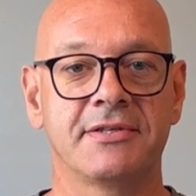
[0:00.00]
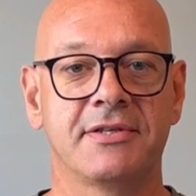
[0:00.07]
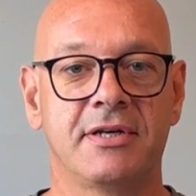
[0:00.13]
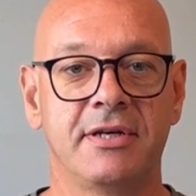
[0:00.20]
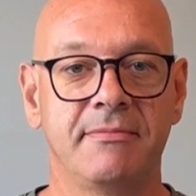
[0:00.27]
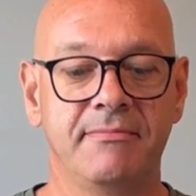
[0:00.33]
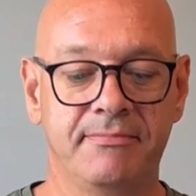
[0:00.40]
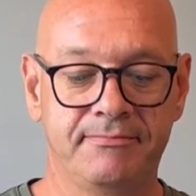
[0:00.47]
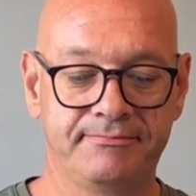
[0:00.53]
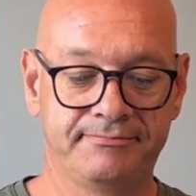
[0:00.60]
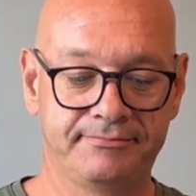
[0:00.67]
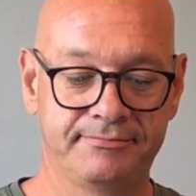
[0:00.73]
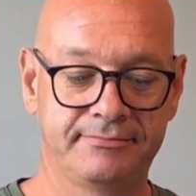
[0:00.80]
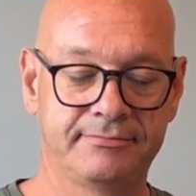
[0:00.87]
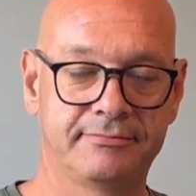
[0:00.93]
time,
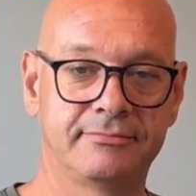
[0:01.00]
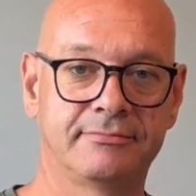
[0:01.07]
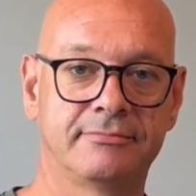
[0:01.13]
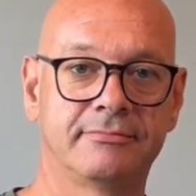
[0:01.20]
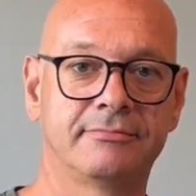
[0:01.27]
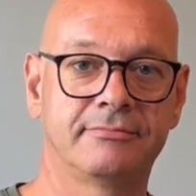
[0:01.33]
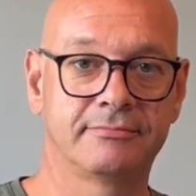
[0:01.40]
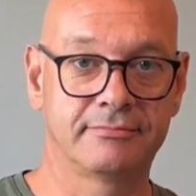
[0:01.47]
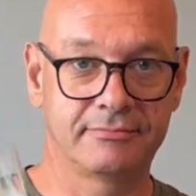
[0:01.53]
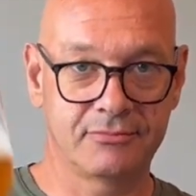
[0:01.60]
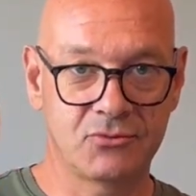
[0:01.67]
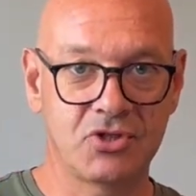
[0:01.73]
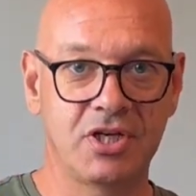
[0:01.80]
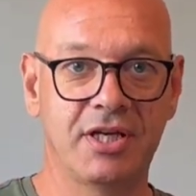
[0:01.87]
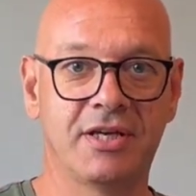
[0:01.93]

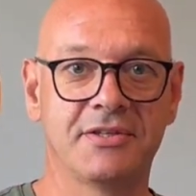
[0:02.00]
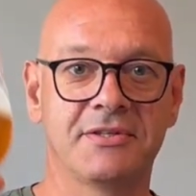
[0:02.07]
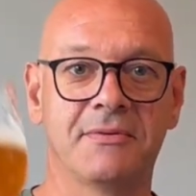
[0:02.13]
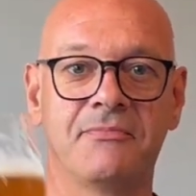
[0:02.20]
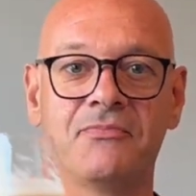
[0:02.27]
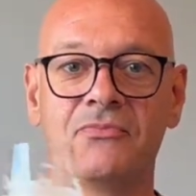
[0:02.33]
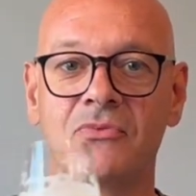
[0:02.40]
cheers.